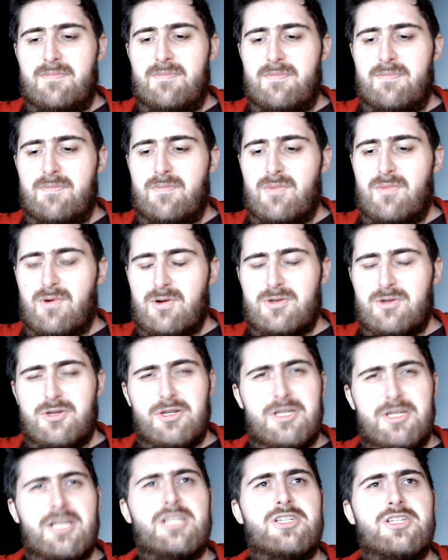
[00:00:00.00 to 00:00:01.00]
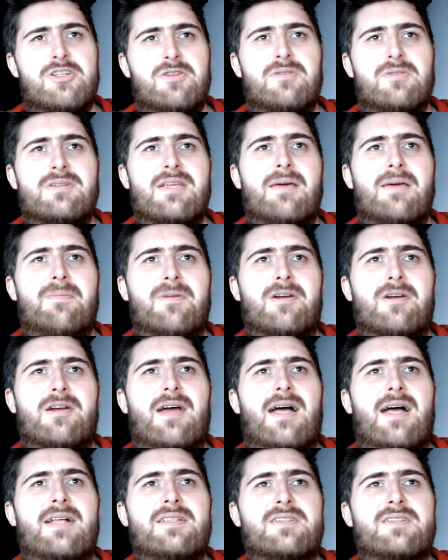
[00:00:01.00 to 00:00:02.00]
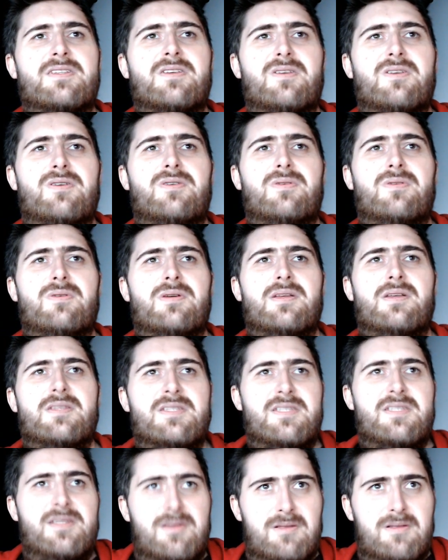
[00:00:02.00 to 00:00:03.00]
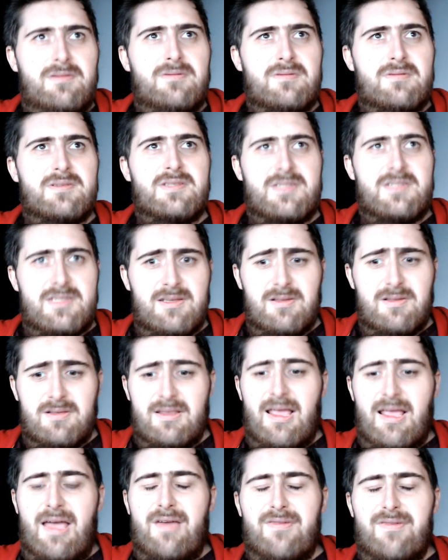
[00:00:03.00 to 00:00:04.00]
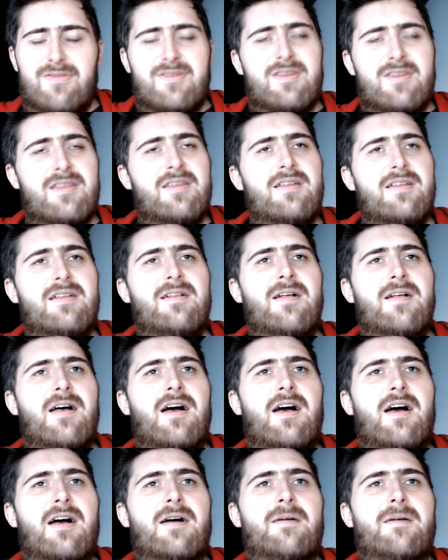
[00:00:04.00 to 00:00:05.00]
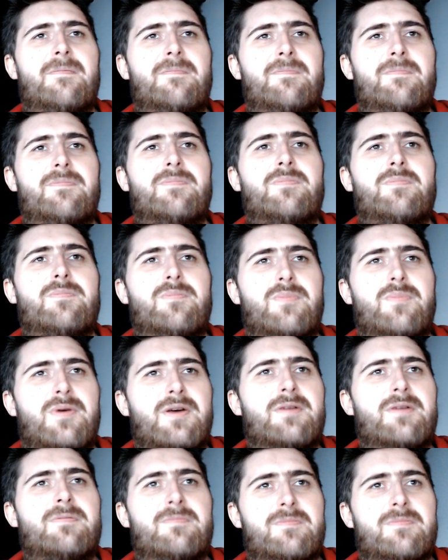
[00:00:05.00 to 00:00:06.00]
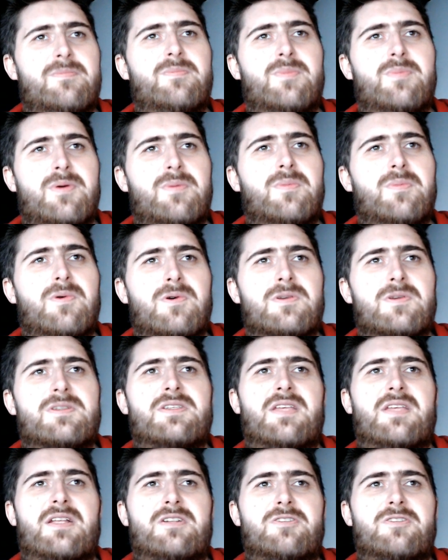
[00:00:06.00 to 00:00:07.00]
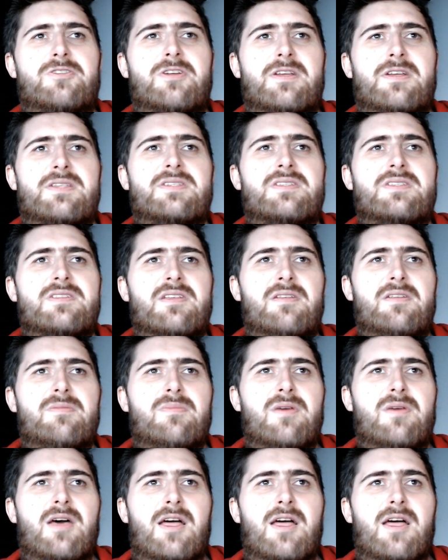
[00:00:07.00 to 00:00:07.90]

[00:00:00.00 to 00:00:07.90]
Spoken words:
more traditional Democrats who are still left, but more centrist and